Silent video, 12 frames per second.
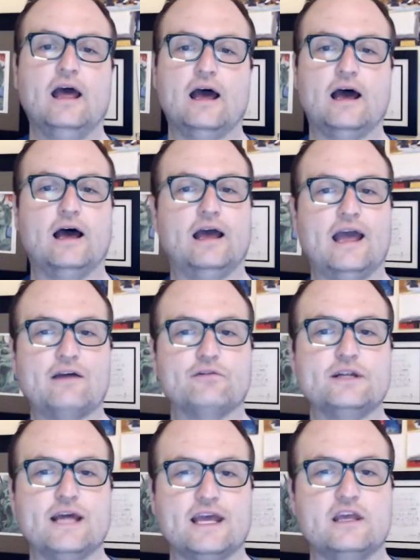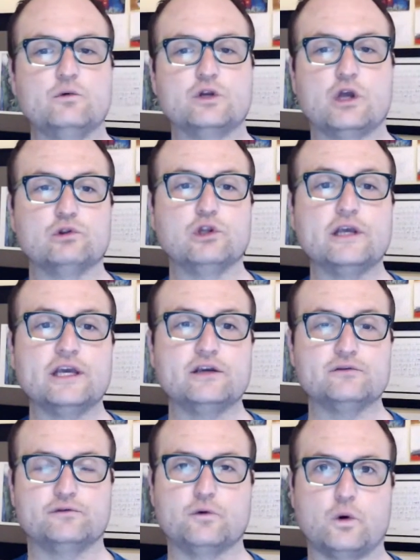uh, every day he would go
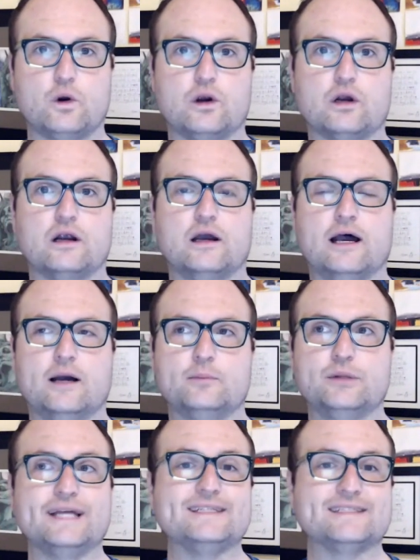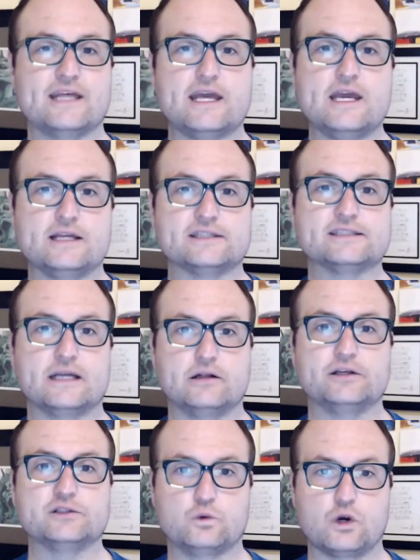looking for uh, places that he could sell
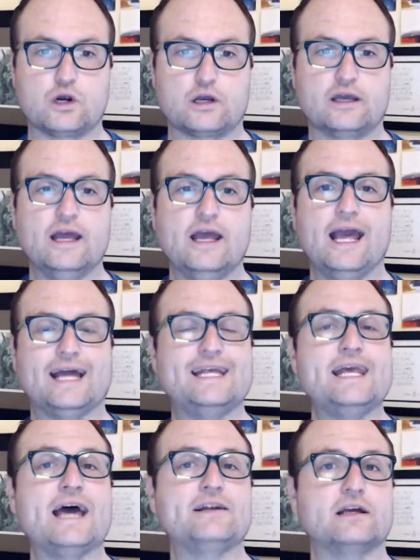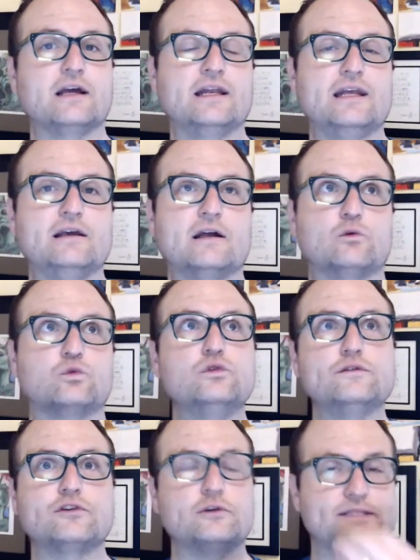his work, and he had to, and he had a
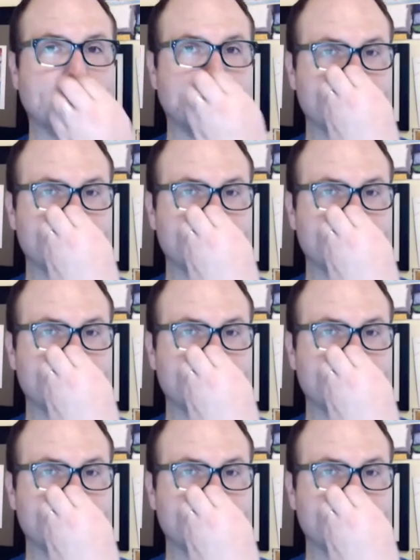rule for himself